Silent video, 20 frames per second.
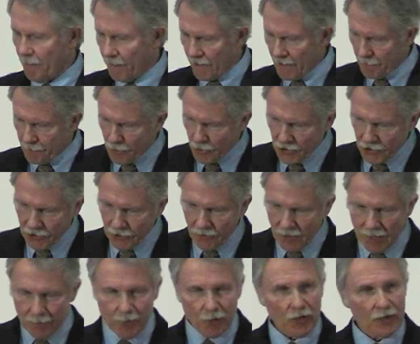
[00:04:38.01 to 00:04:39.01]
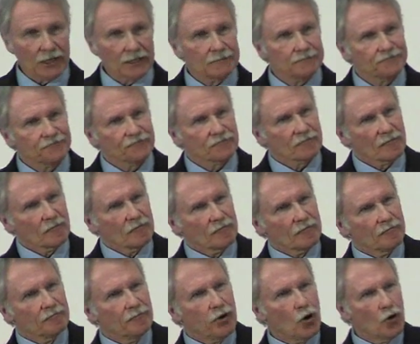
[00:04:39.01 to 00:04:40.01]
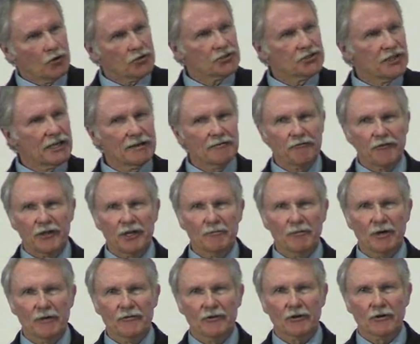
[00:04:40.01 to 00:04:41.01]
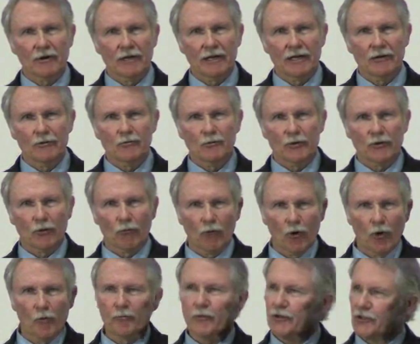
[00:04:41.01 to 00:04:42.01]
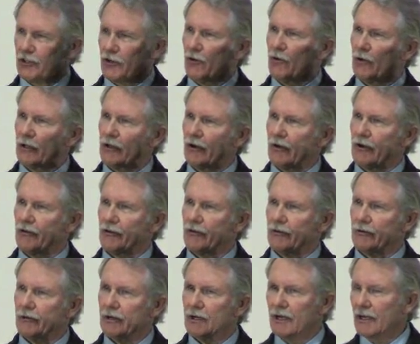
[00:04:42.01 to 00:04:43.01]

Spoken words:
They put you up on a post 10 feet above the ground with a rope that you're holding onto,